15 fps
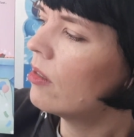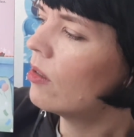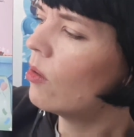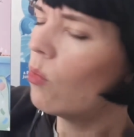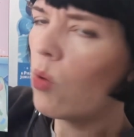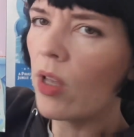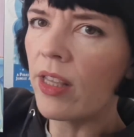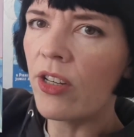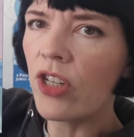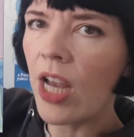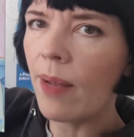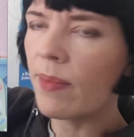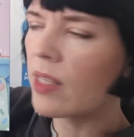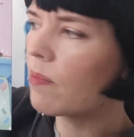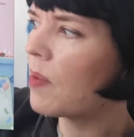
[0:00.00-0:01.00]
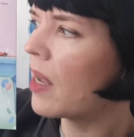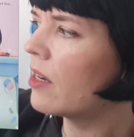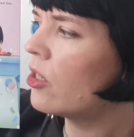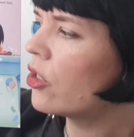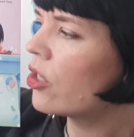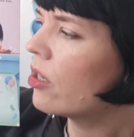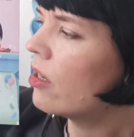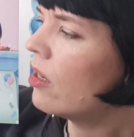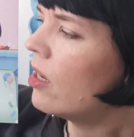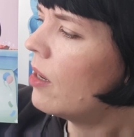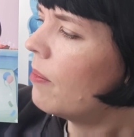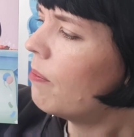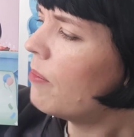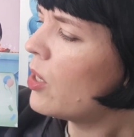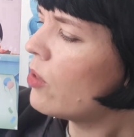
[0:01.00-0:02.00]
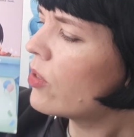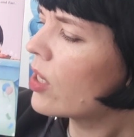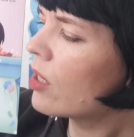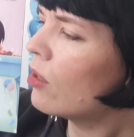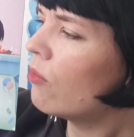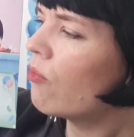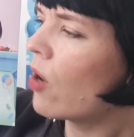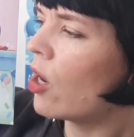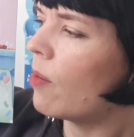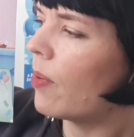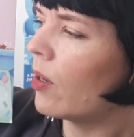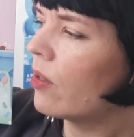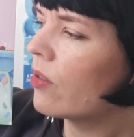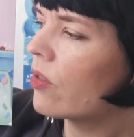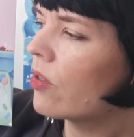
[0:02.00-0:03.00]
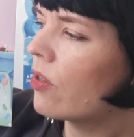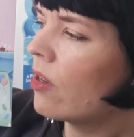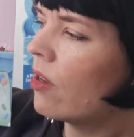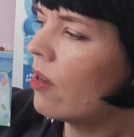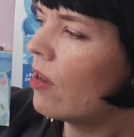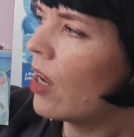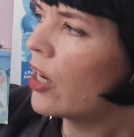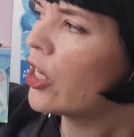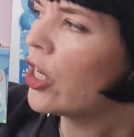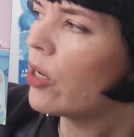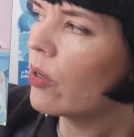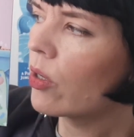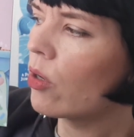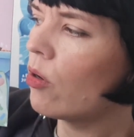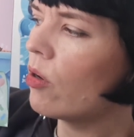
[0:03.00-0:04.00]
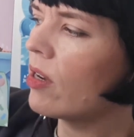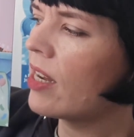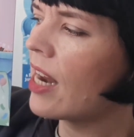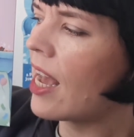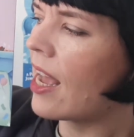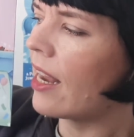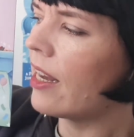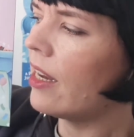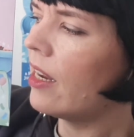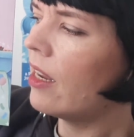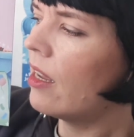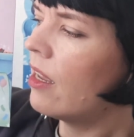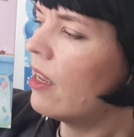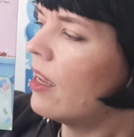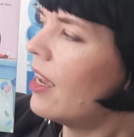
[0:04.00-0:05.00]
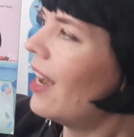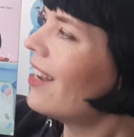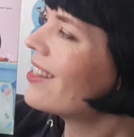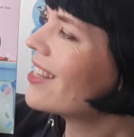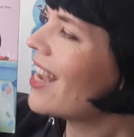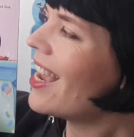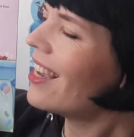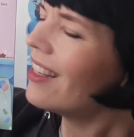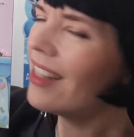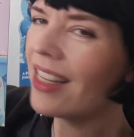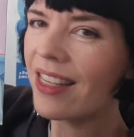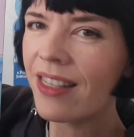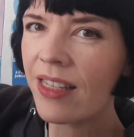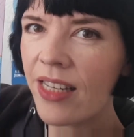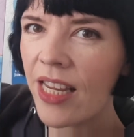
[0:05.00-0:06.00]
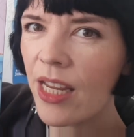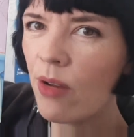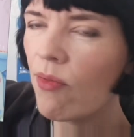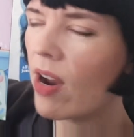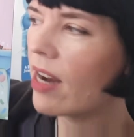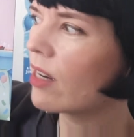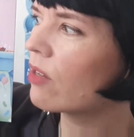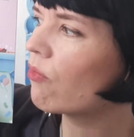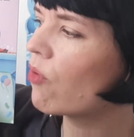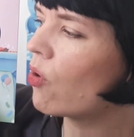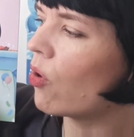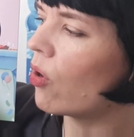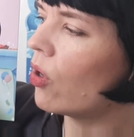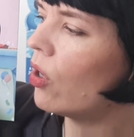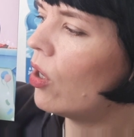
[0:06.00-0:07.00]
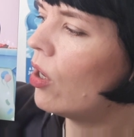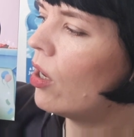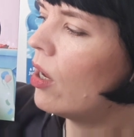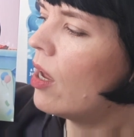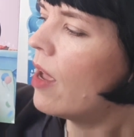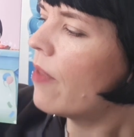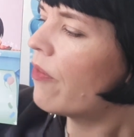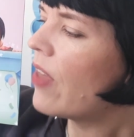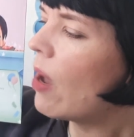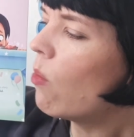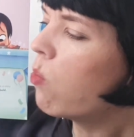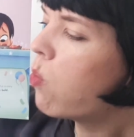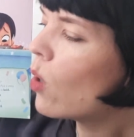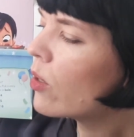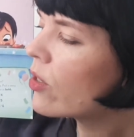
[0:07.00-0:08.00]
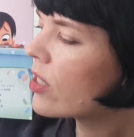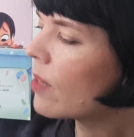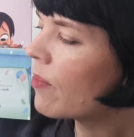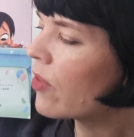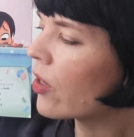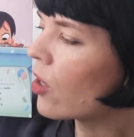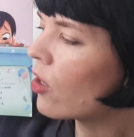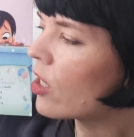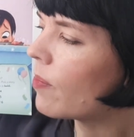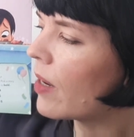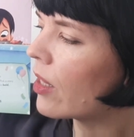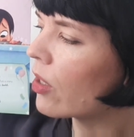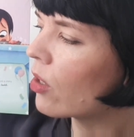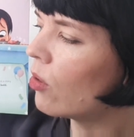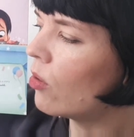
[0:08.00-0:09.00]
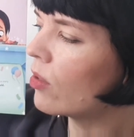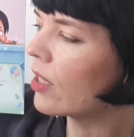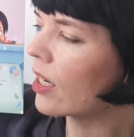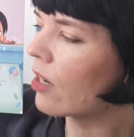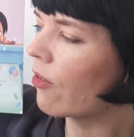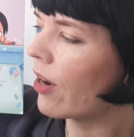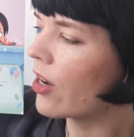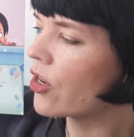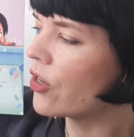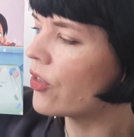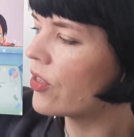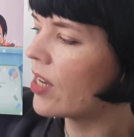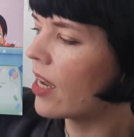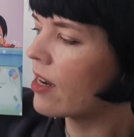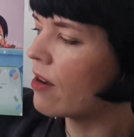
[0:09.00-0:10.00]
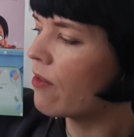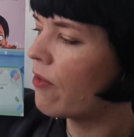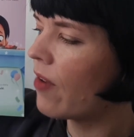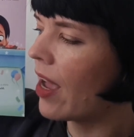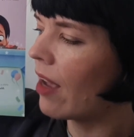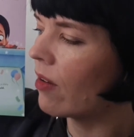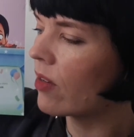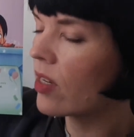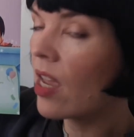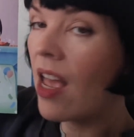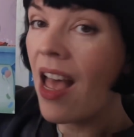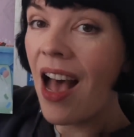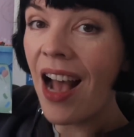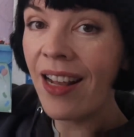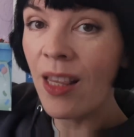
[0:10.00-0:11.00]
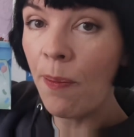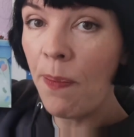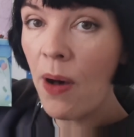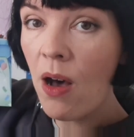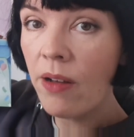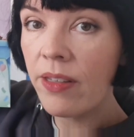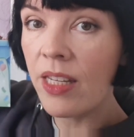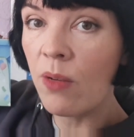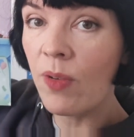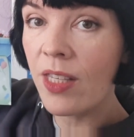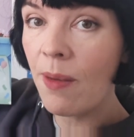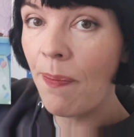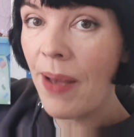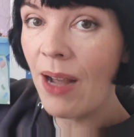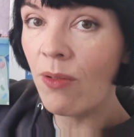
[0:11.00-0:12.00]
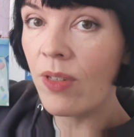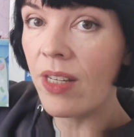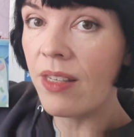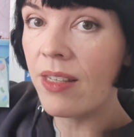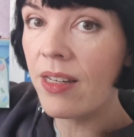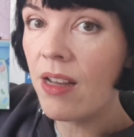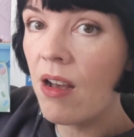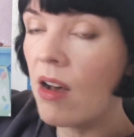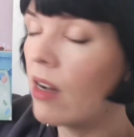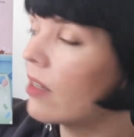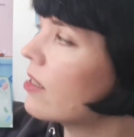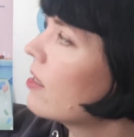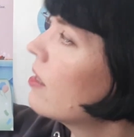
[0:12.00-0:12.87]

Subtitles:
What, the jam sponge? Musical robots? A unicorn neigh? A tailless T-Rex roar? There was something odd about the cool decorations Dad had found, and the party was about to start.